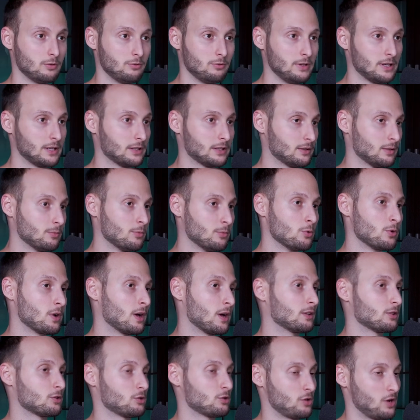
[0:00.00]
the victim who
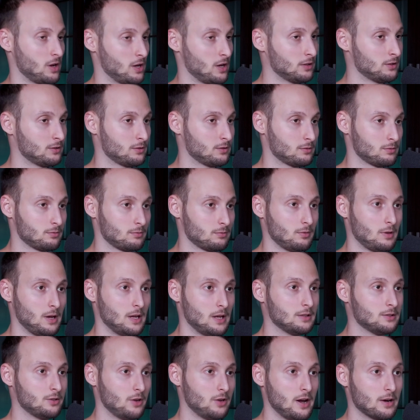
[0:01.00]
got shot,
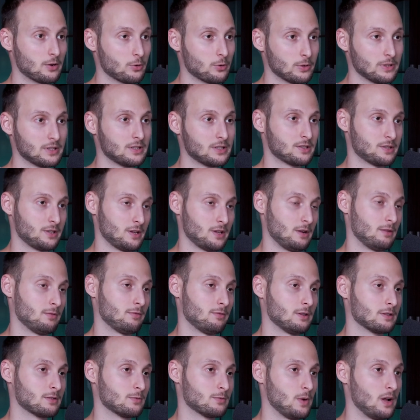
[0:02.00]
and the arrow
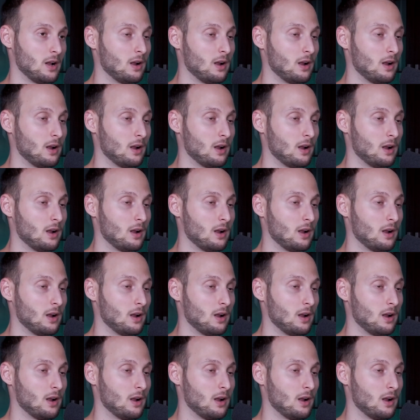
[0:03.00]
itself as